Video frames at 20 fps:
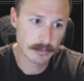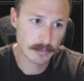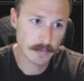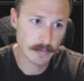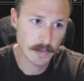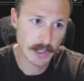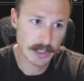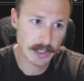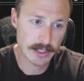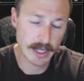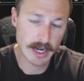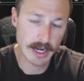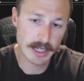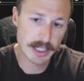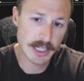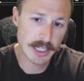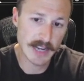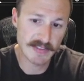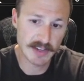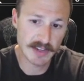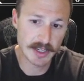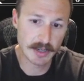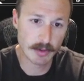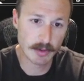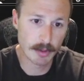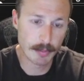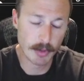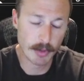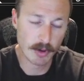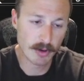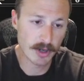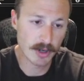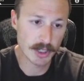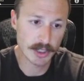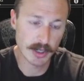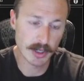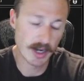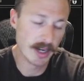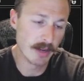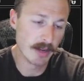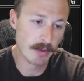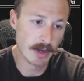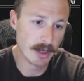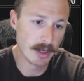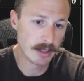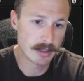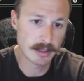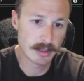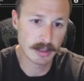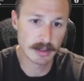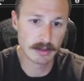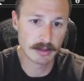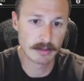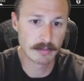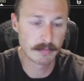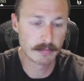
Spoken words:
Because then I just have to deal with Bone Crusher anyway, so